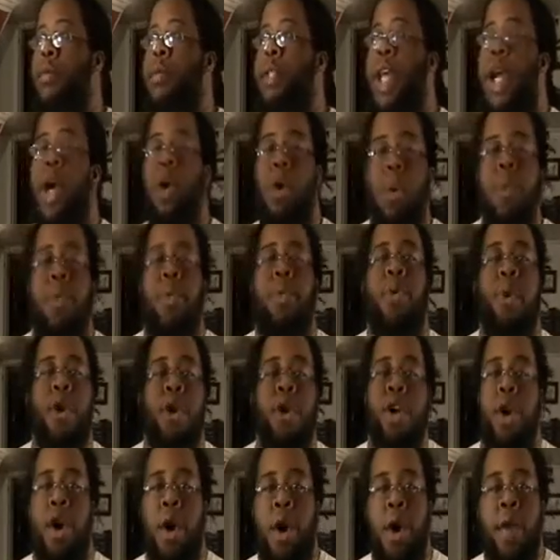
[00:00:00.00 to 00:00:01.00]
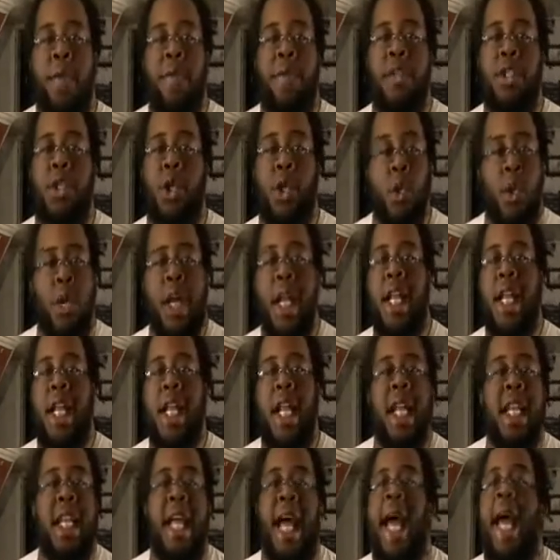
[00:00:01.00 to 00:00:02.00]
They're going to put in office who they
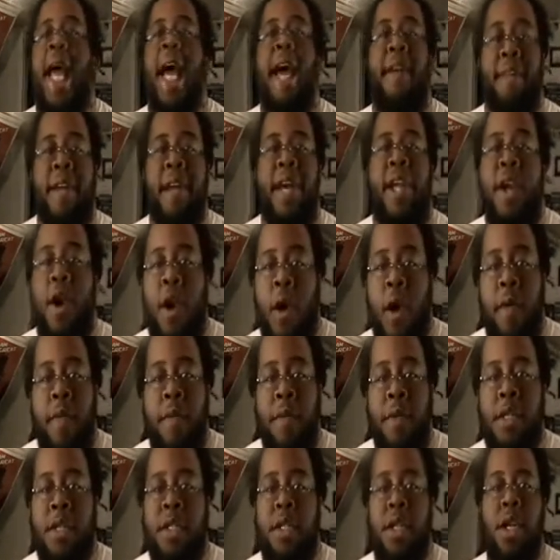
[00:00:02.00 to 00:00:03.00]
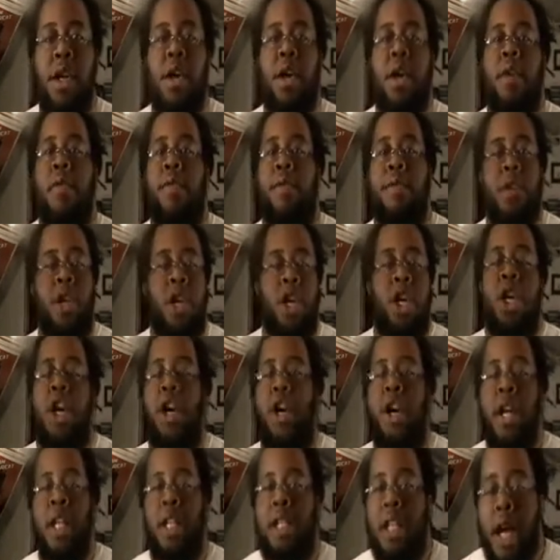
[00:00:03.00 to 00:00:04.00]
need to have in office for the
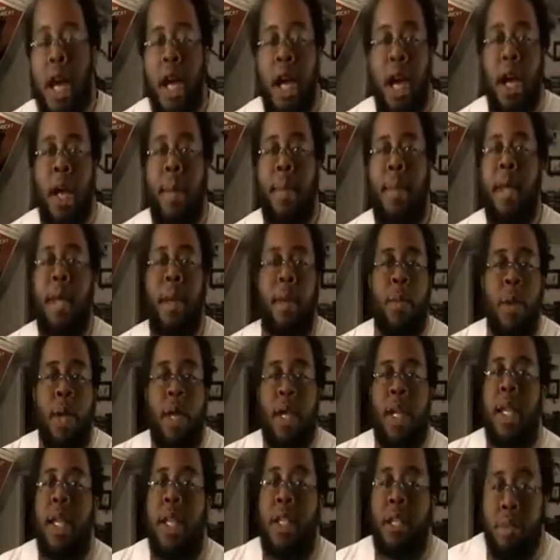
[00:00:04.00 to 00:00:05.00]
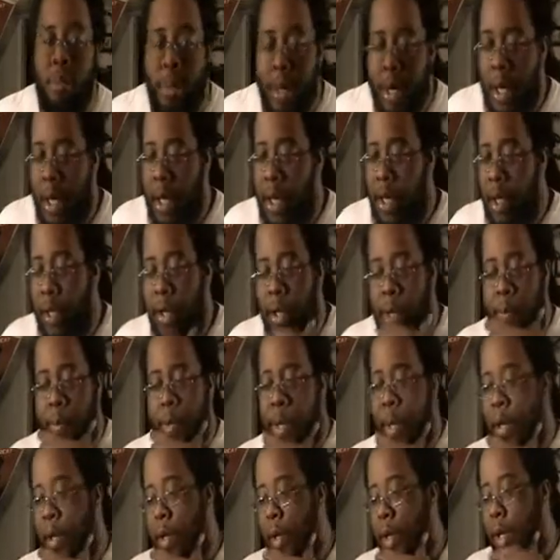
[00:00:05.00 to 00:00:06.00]
current time and what needs be. You know what I
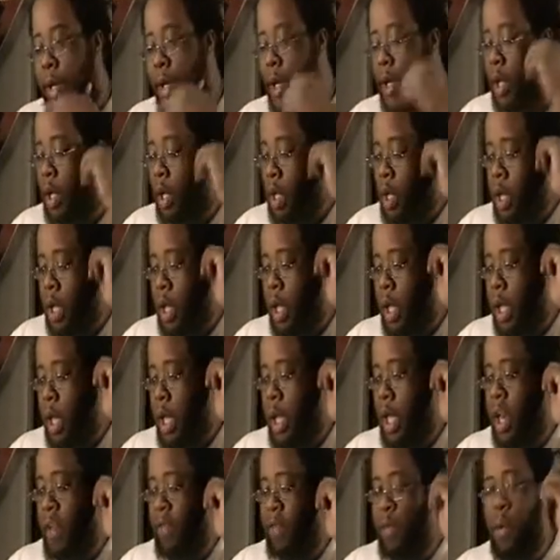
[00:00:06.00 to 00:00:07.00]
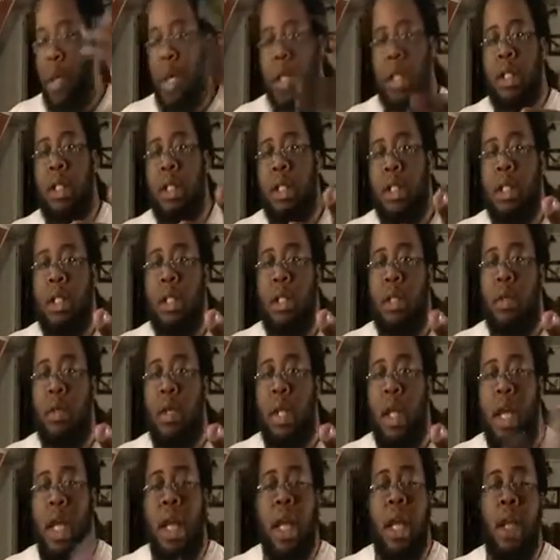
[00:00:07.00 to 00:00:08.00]
mean? And if you listen to
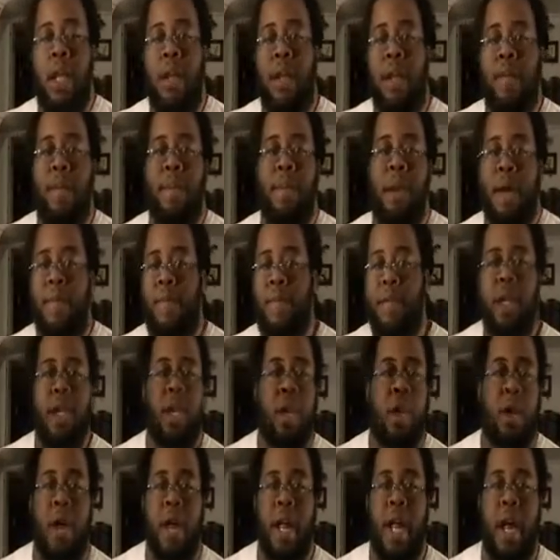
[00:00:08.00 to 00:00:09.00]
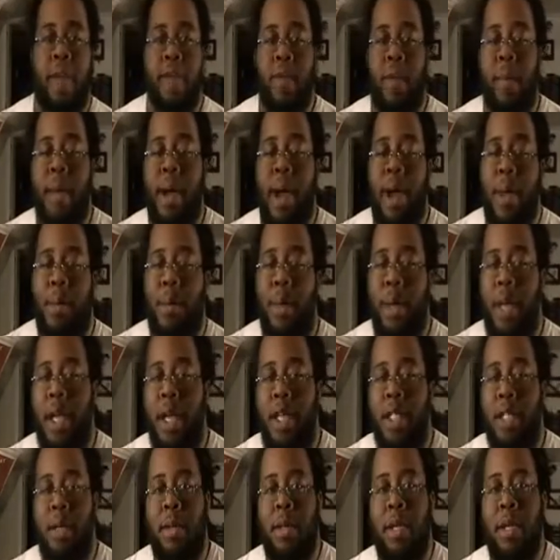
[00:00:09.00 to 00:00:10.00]
the end of my video that I have on my
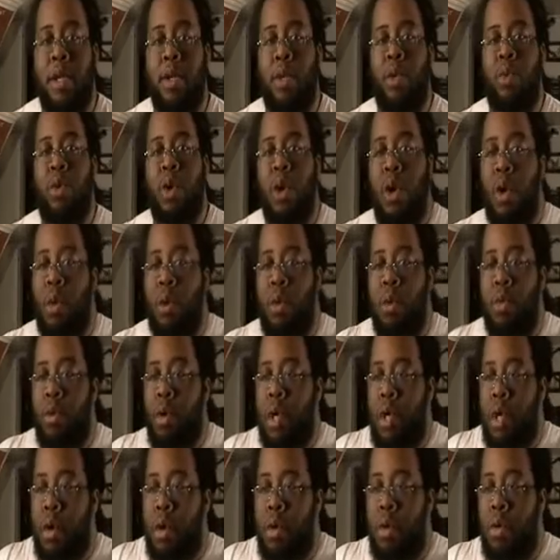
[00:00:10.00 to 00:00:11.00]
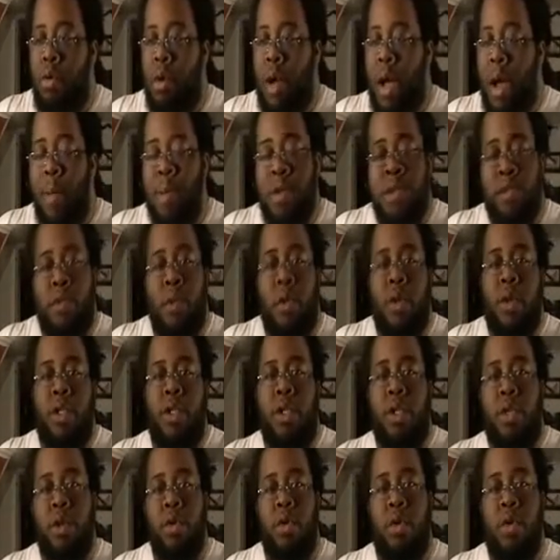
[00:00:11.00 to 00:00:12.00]
page, I'm letting you know, I was
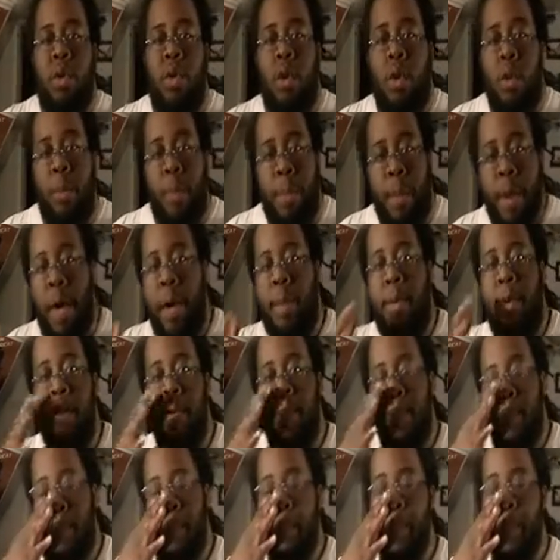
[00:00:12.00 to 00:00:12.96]
focusing on Obama.